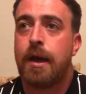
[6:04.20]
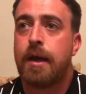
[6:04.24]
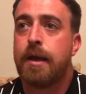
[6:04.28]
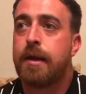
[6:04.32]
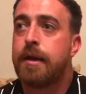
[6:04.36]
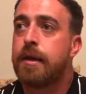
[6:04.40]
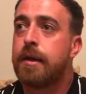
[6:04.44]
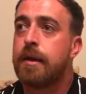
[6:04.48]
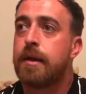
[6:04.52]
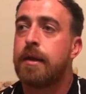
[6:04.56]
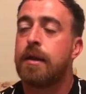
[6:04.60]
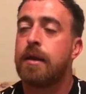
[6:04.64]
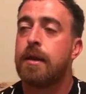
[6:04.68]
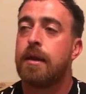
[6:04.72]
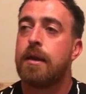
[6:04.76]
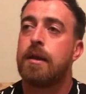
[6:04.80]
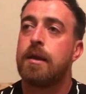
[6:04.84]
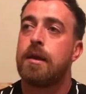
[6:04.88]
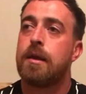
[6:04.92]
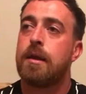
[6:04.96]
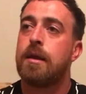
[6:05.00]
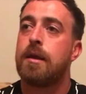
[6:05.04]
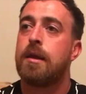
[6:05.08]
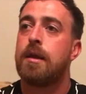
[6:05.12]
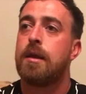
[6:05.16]
and
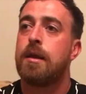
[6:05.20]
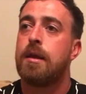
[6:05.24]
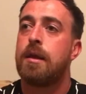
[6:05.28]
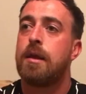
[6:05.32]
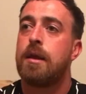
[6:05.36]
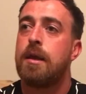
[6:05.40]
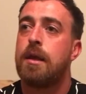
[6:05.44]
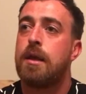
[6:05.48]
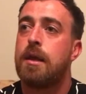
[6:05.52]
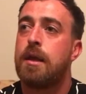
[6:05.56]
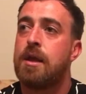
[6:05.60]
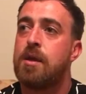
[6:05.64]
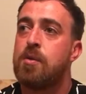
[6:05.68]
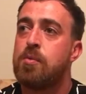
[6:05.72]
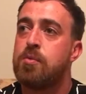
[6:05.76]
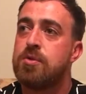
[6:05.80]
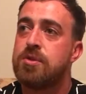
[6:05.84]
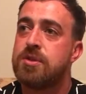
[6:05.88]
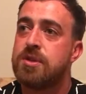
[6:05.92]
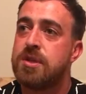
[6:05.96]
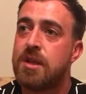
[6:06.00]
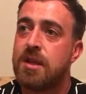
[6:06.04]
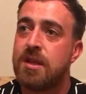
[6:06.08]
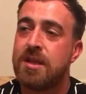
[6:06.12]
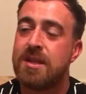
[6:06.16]
it
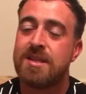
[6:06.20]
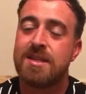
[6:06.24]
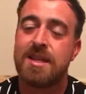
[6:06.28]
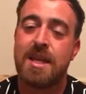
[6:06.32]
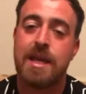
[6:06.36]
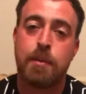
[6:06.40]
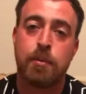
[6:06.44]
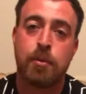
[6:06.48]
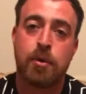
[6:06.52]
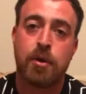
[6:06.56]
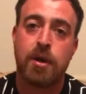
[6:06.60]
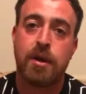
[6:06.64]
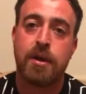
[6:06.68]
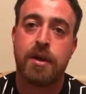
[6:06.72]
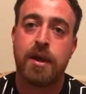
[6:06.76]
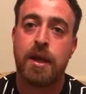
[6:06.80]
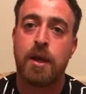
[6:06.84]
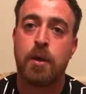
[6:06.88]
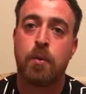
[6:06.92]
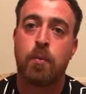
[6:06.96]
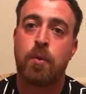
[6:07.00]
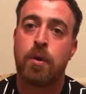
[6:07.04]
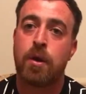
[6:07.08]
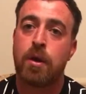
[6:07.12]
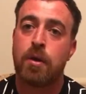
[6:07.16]
was still the same kind of
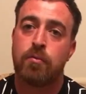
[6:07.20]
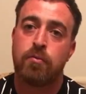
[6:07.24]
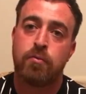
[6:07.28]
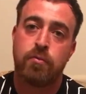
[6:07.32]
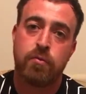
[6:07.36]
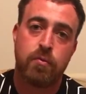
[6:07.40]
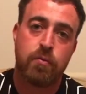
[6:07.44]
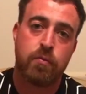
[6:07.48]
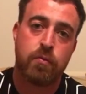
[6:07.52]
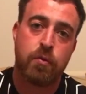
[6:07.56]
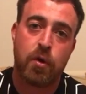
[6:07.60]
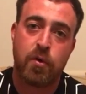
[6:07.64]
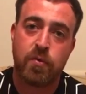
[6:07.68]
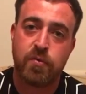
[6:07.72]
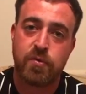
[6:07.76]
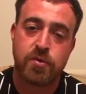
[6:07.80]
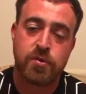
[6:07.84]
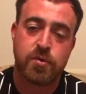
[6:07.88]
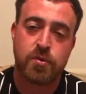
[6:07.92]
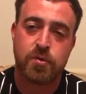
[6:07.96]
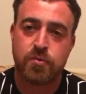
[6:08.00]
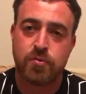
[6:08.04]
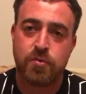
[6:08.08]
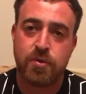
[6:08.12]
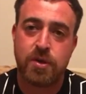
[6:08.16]
thing where
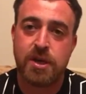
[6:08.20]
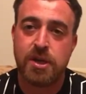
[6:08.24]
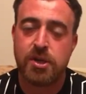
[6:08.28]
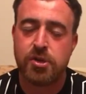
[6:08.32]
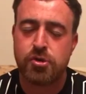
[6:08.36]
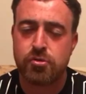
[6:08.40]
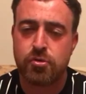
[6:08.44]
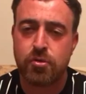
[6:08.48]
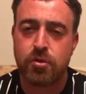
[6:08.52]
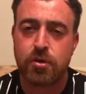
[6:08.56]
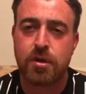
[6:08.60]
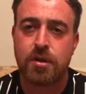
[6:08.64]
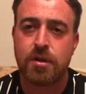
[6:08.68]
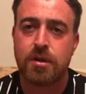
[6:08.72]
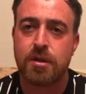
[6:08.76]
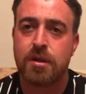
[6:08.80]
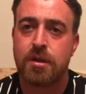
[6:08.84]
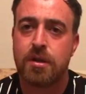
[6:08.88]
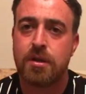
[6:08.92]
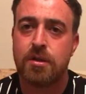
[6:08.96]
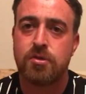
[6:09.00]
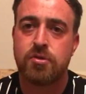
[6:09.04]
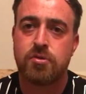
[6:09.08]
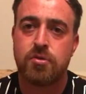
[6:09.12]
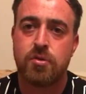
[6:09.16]
Rovers were really
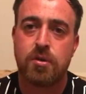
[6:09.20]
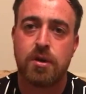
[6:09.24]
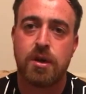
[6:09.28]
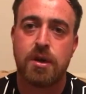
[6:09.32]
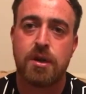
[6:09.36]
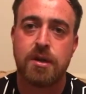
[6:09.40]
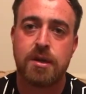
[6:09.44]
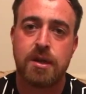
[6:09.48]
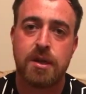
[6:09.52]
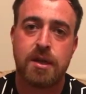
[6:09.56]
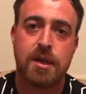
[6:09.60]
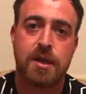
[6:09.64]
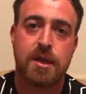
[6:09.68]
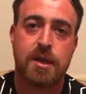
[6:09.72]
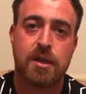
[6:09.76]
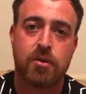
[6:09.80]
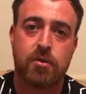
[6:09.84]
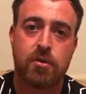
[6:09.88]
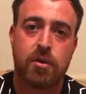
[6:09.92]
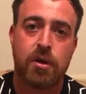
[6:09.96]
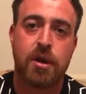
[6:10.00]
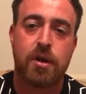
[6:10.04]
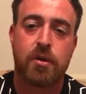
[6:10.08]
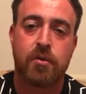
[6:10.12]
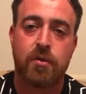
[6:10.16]
struggled struggling to
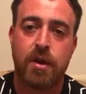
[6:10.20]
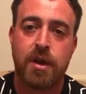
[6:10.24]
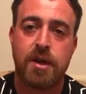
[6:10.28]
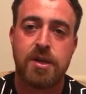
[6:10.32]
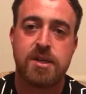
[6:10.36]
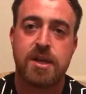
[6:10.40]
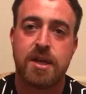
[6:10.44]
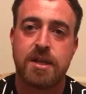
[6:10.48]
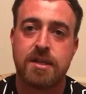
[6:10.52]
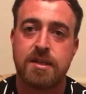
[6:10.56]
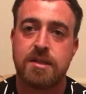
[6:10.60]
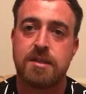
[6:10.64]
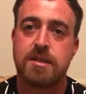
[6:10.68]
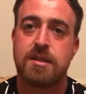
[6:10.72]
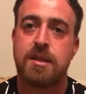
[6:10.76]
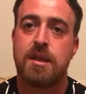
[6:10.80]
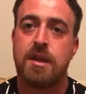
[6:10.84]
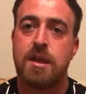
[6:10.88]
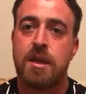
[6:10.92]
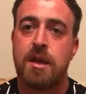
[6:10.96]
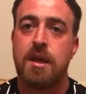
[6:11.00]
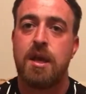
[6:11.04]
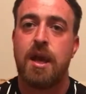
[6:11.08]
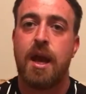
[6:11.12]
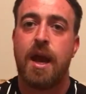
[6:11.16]
kind of create chances.
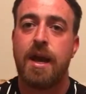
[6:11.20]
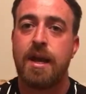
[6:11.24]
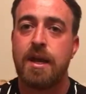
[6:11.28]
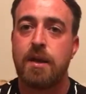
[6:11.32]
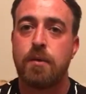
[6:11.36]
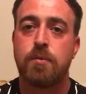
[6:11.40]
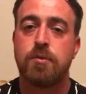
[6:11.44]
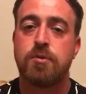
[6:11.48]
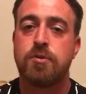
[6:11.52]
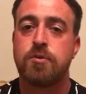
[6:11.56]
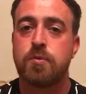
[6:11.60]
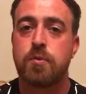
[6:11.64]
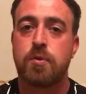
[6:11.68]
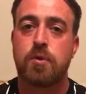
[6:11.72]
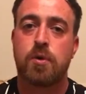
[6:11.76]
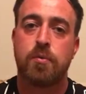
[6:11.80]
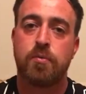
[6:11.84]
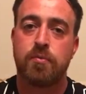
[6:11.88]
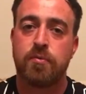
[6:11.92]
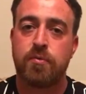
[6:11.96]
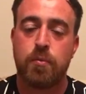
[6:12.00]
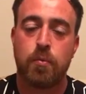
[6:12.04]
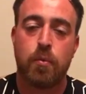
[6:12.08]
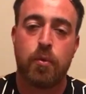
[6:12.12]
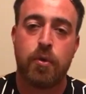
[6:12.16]
Any ones were
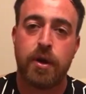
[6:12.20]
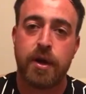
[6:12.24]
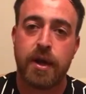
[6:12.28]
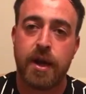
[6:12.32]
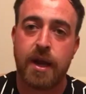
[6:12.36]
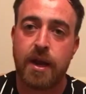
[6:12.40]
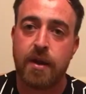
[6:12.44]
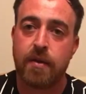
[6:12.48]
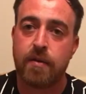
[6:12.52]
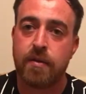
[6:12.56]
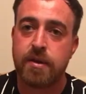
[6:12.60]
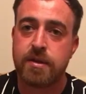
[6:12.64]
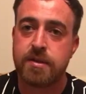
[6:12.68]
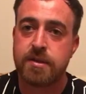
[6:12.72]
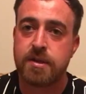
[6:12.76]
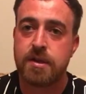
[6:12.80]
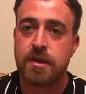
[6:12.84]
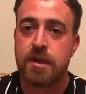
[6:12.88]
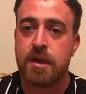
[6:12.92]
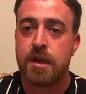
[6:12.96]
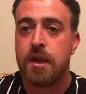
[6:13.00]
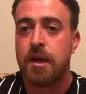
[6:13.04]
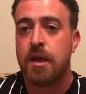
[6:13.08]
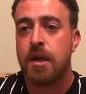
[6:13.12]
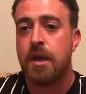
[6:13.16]
coming from wide areas, and
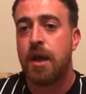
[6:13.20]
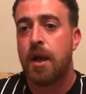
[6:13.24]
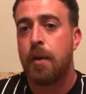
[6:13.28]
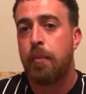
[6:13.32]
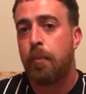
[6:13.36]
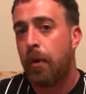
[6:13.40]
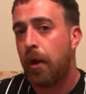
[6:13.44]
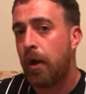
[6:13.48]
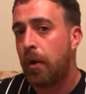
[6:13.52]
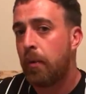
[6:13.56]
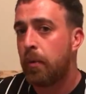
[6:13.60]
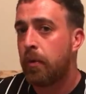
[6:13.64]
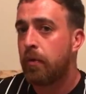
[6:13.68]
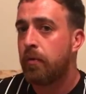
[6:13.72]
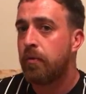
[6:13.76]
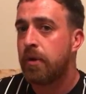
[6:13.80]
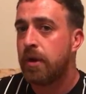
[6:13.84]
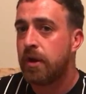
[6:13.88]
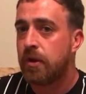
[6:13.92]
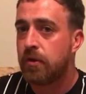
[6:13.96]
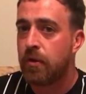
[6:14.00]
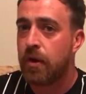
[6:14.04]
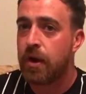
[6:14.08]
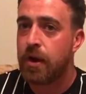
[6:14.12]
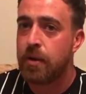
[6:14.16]
Apollo weren't
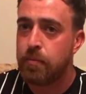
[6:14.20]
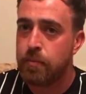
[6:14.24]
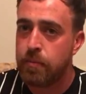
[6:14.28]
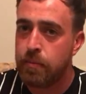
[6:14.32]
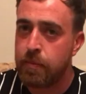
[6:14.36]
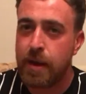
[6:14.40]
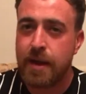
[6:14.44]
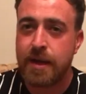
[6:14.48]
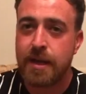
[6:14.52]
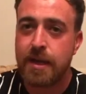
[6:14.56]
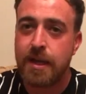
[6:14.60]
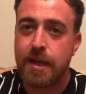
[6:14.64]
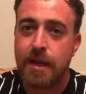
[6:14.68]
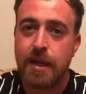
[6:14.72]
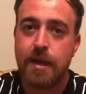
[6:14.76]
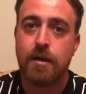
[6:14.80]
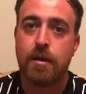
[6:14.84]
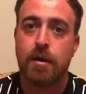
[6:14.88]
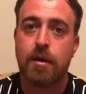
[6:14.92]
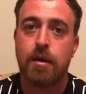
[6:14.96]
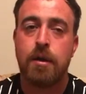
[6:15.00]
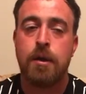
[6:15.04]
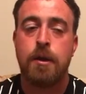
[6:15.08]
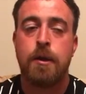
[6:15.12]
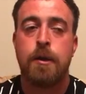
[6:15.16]
really creating many
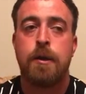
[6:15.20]
either.